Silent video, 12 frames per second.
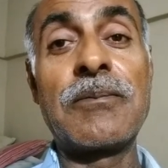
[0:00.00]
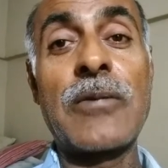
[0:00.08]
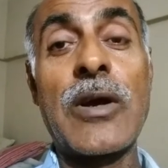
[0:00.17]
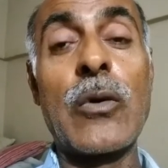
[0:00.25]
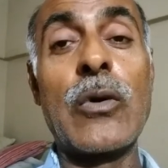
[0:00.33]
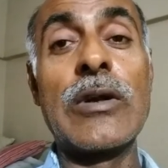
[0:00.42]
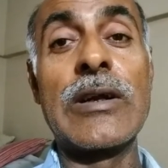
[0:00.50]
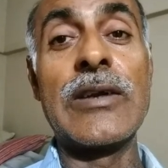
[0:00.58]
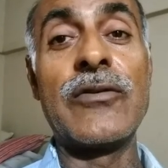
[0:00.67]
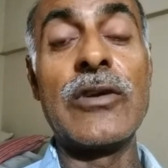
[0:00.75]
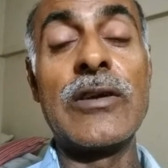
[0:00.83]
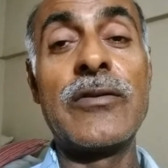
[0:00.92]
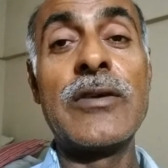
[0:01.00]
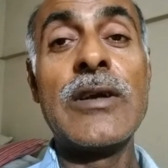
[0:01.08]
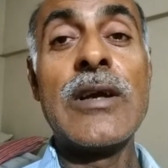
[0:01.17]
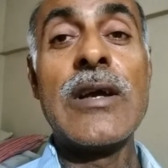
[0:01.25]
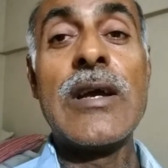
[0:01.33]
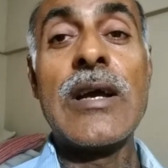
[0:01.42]
chronic disease.
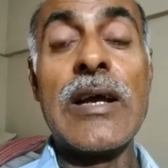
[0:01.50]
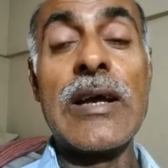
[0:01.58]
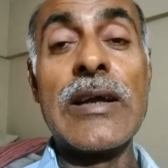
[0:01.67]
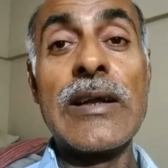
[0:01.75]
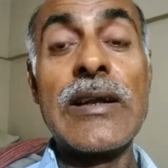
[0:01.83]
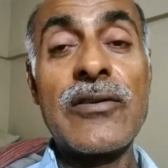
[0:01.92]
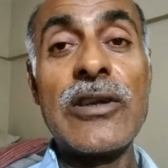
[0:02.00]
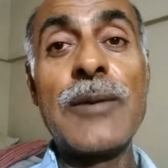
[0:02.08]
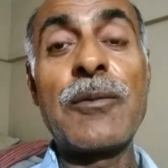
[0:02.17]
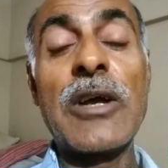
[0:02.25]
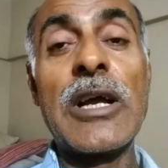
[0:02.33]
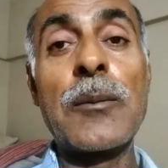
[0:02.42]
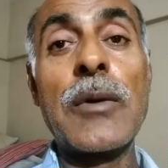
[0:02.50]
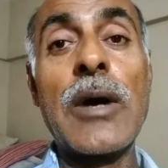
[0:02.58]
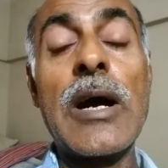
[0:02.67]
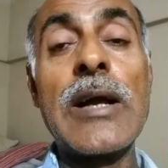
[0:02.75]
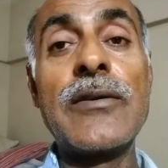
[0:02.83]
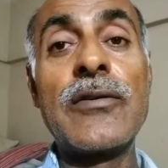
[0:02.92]
And at the same time,
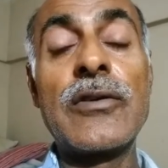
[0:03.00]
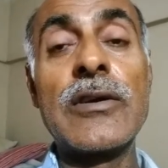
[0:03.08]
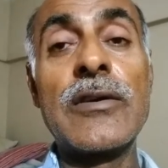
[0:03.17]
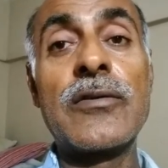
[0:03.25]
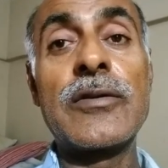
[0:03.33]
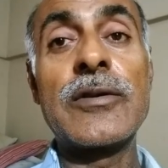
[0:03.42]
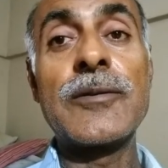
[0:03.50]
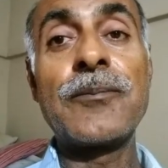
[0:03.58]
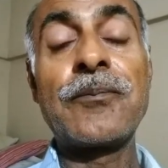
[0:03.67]
I discuss